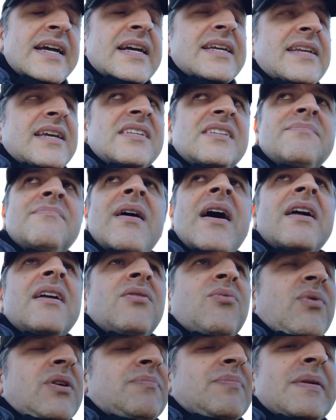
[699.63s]
It doesn't
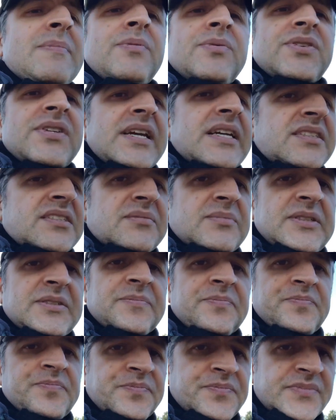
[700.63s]
matter what people say to
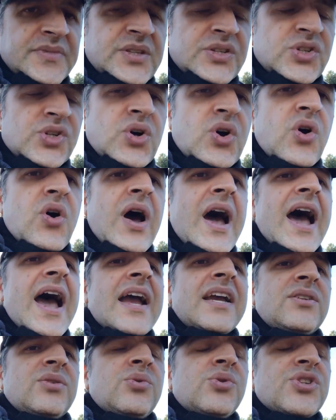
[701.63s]
me. So
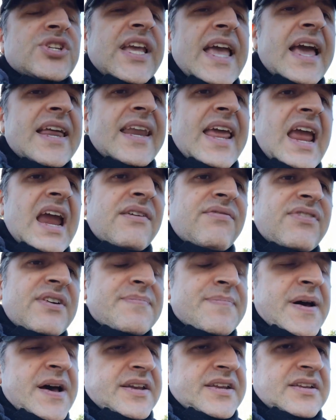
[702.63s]
I do scan
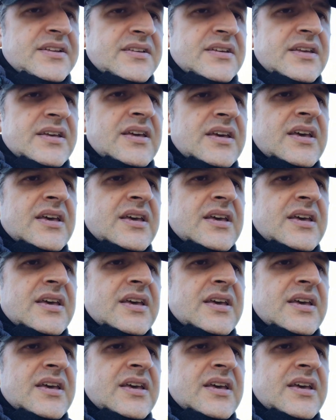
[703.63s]
everybody.